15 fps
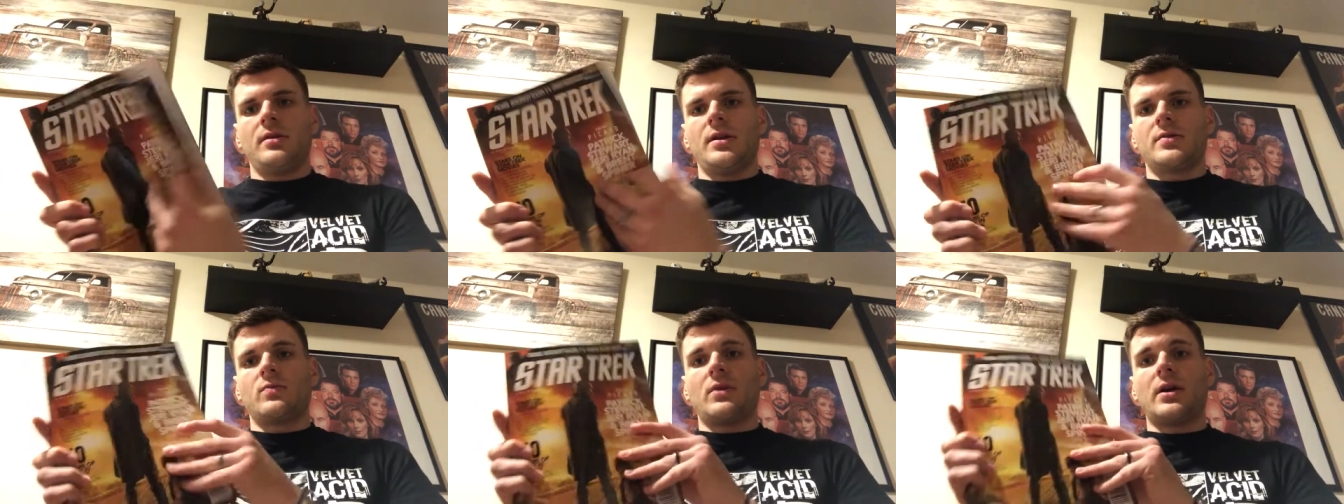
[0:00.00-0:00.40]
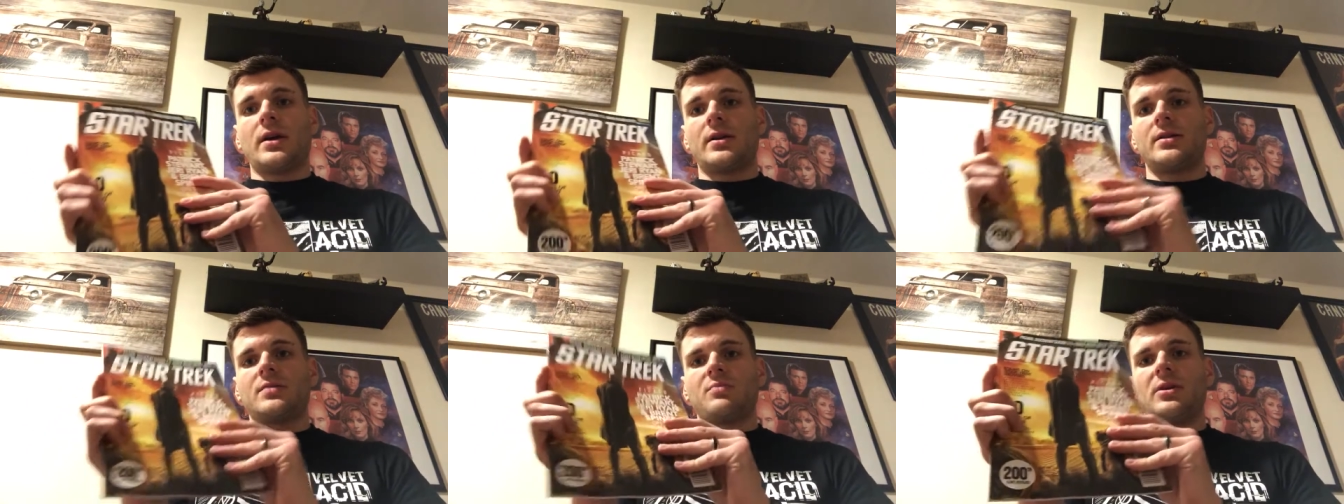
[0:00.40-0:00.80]
That's why I
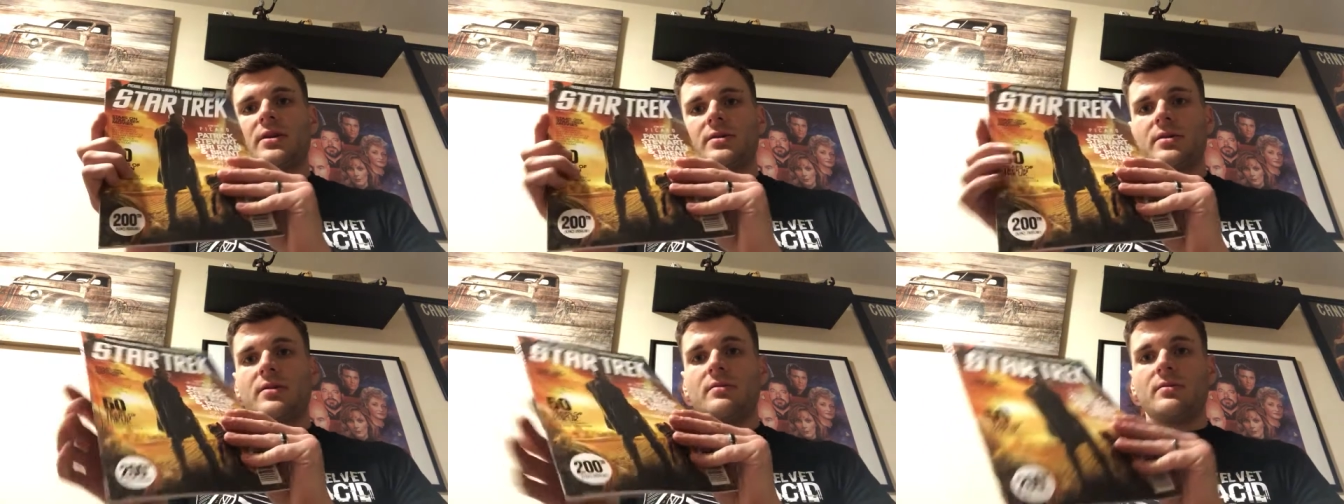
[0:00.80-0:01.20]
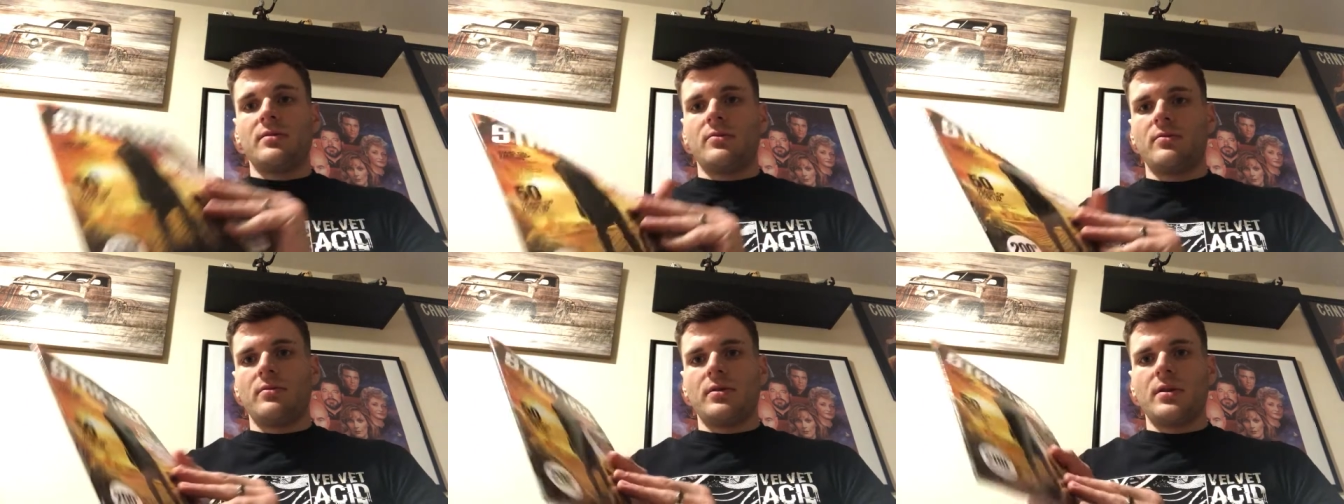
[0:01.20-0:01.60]
got this magazine
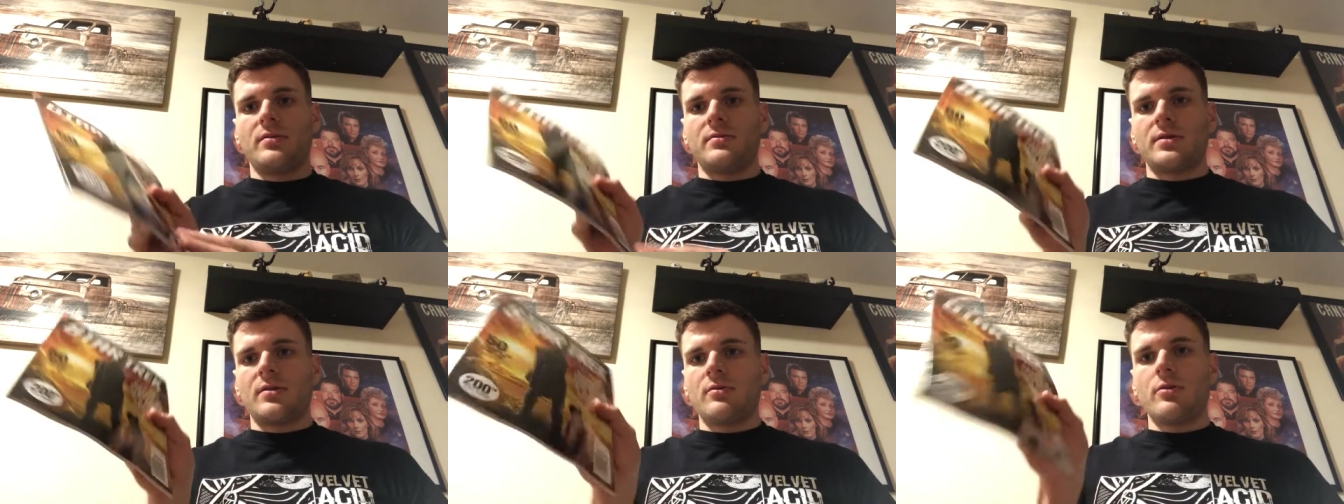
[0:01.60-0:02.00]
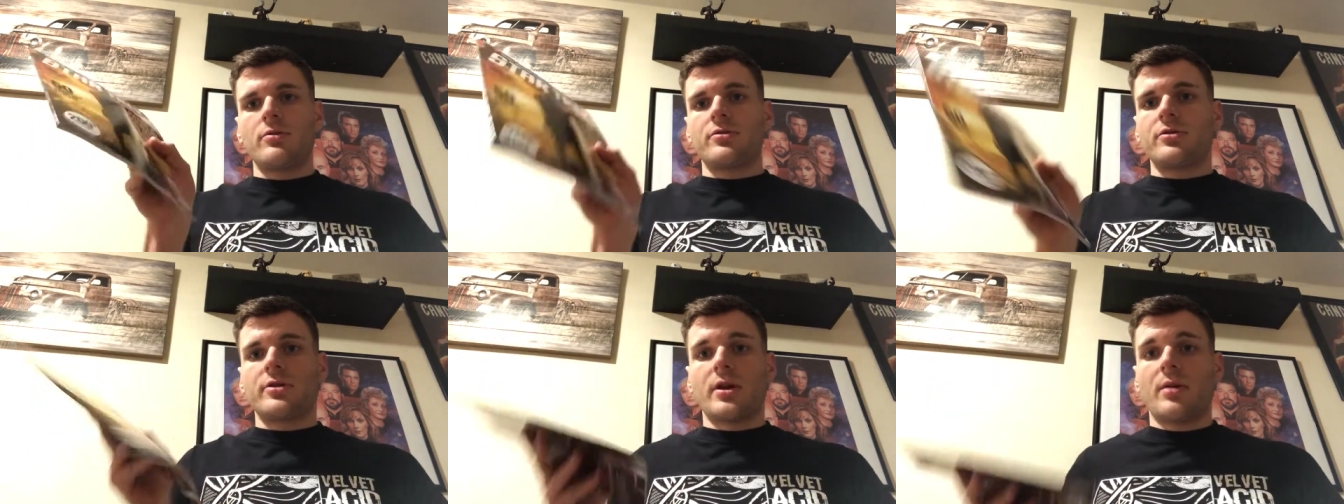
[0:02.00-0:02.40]
when I was out
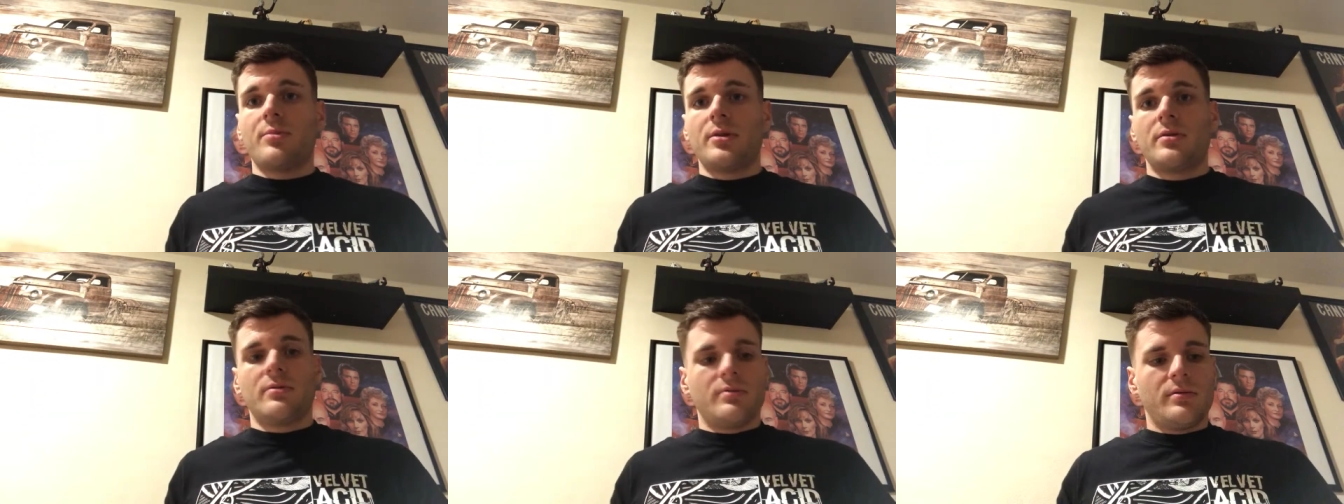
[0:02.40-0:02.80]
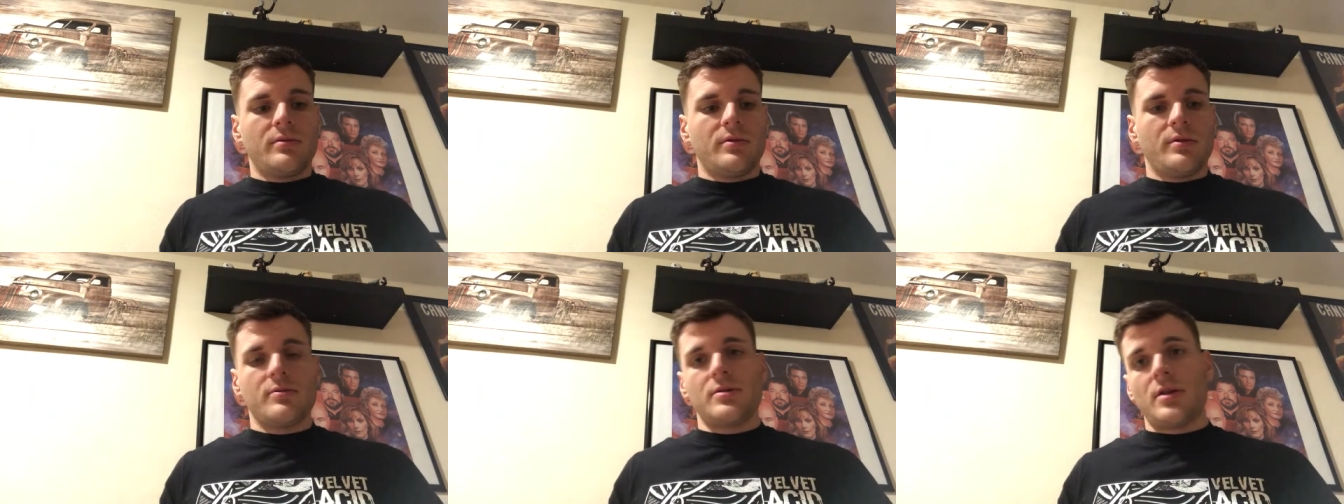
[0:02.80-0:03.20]
grocery shopping.
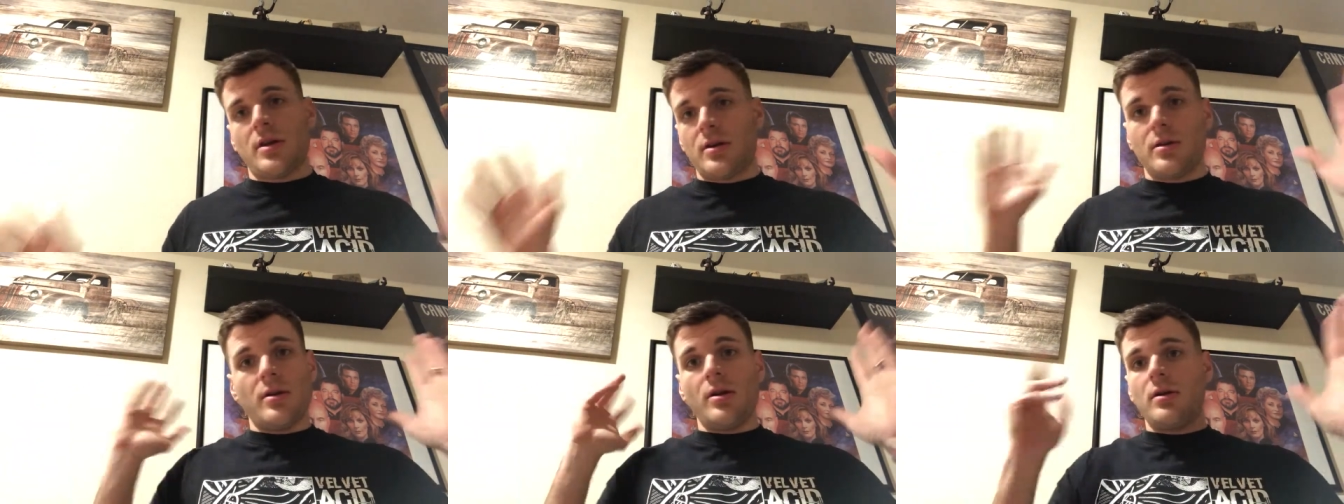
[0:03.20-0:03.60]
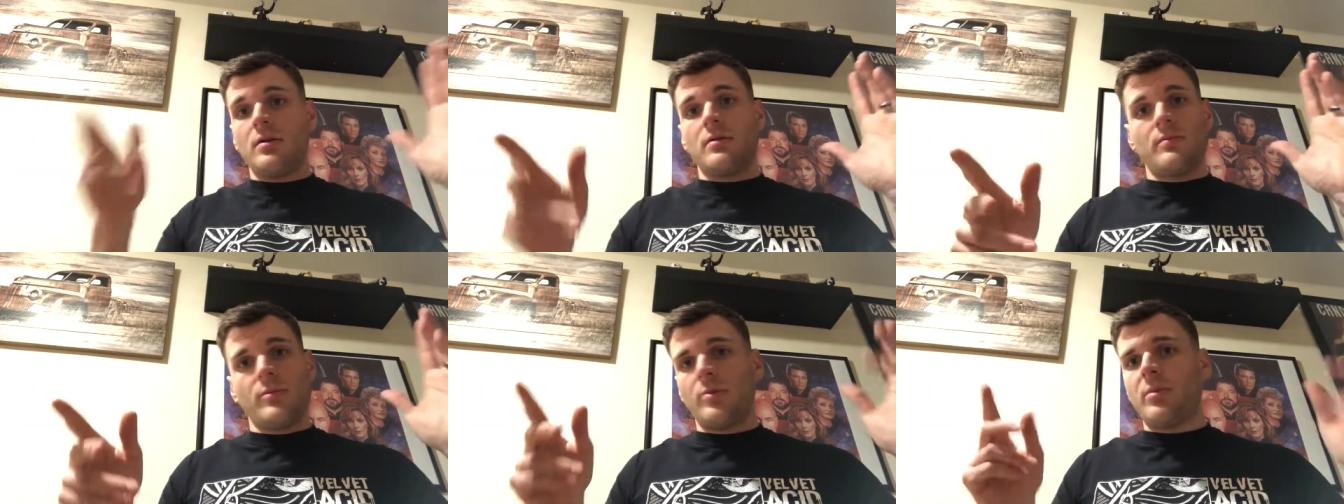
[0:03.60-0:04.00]
I was like, yeah,
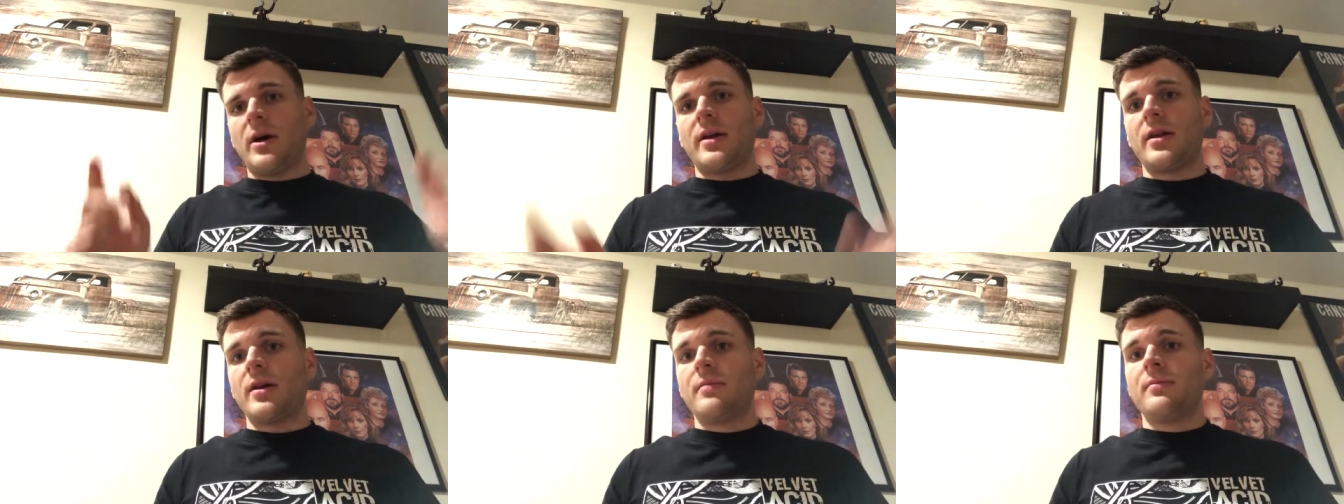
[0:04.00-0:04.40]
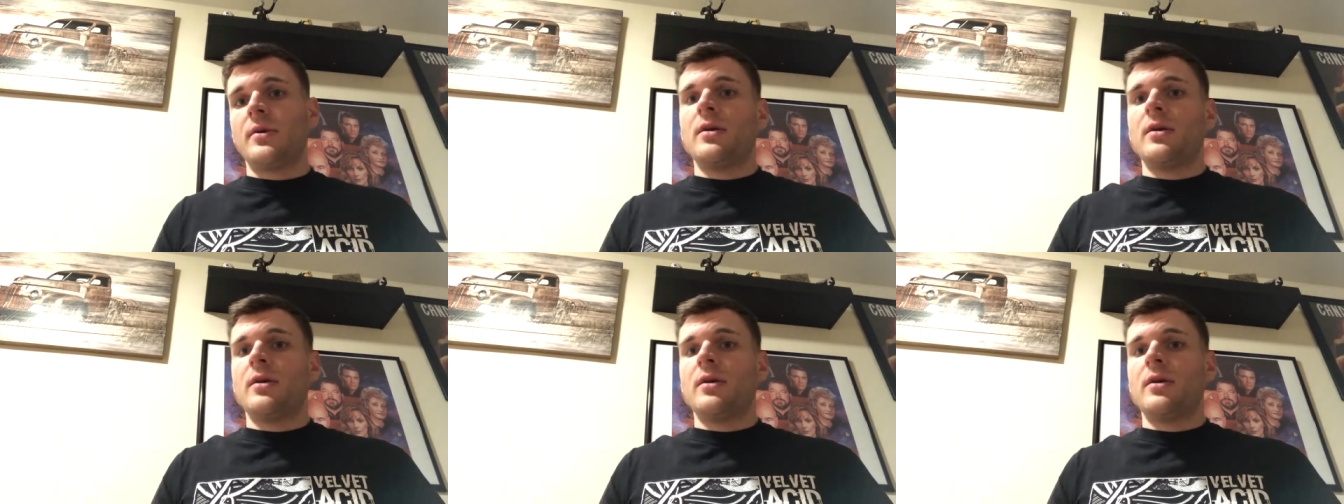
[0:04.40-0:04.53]
I'm gonna buy that.